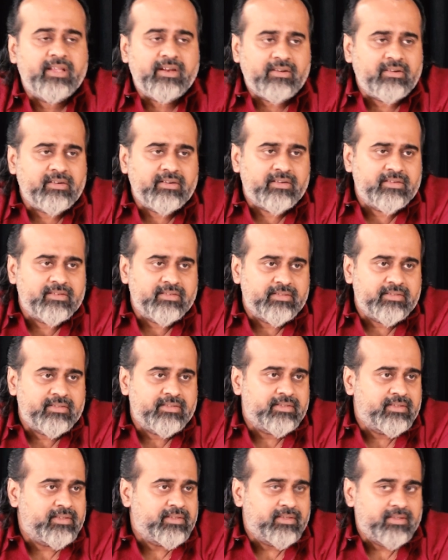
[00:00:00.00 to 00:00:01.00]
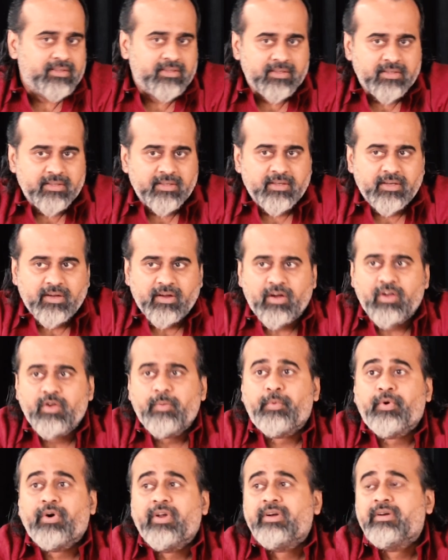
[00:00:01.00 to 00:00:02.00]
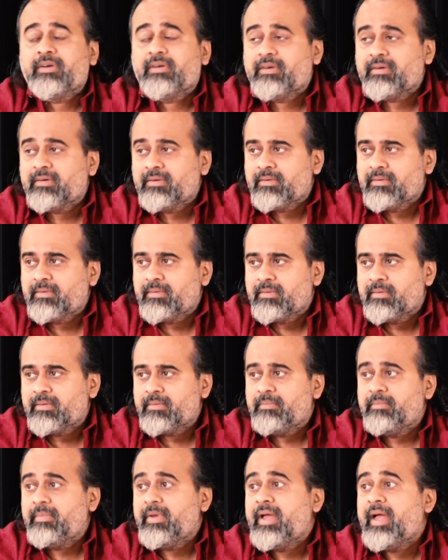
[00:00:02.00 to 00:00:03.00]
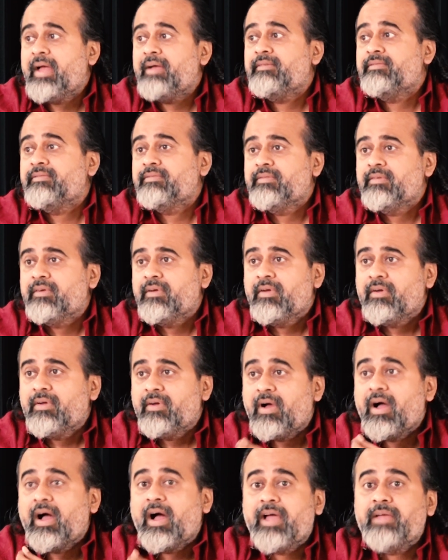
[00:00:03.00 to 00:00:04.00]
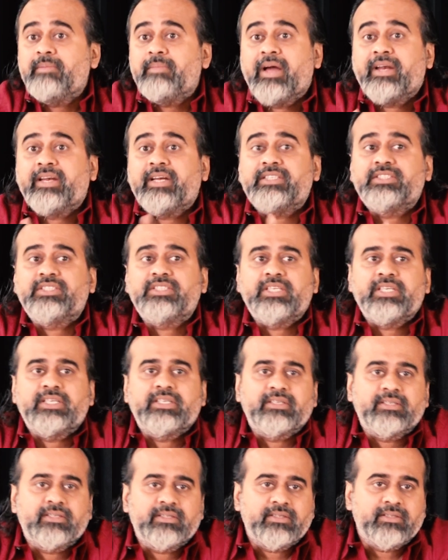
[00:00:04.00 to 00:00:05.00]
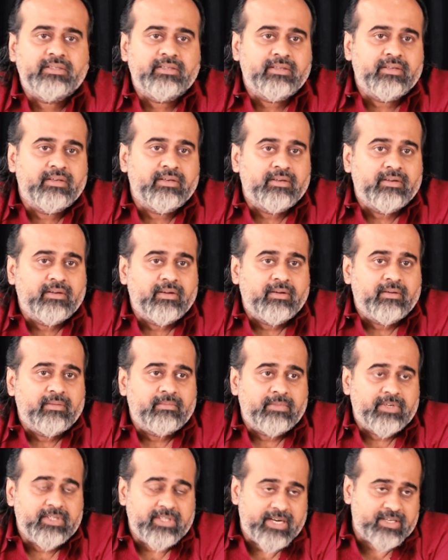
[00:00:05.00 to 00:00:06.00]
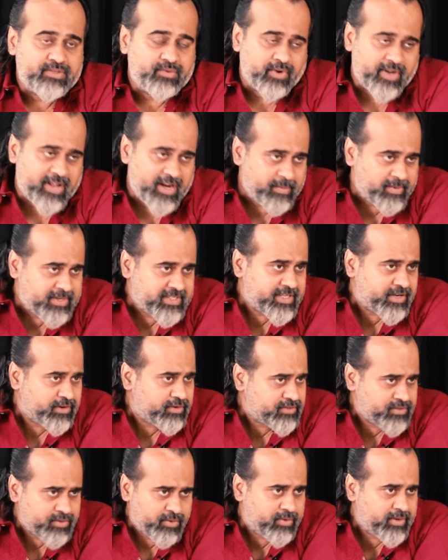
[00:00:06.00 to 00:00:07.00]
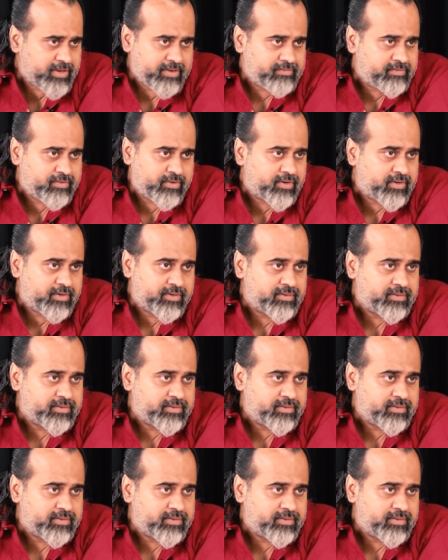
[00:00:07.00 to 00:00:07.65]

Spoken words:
they not? Or your product may have a high market share. But that's what animals are also looking for.